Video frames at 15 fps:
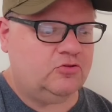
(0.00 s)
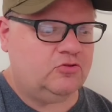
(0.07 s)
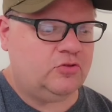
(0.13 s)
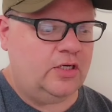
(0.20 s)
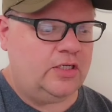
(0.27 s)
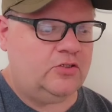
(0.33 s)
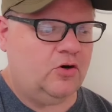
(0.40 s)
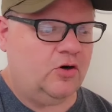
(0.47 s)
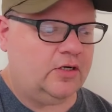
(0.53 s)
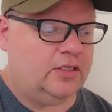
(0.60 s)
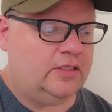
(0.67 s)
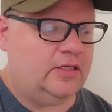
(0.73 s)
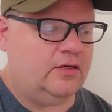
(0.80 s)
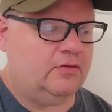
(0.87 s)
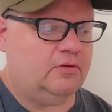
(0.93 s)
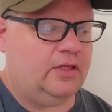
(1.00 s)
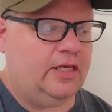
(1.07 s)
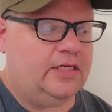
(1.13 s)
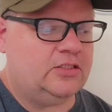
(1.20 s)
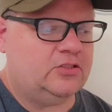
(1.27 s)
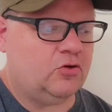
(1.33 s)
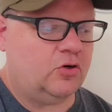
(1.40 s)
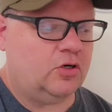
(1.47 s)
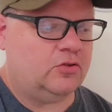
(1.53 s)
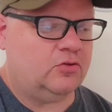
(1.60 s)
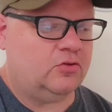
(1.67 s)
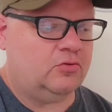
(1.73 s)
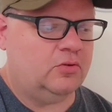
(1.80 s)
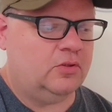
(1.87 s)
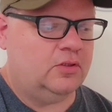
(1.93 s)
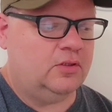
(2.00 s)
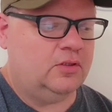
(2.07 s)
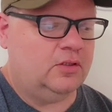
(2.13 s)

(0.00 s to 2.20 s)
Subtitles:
trade target in their latest article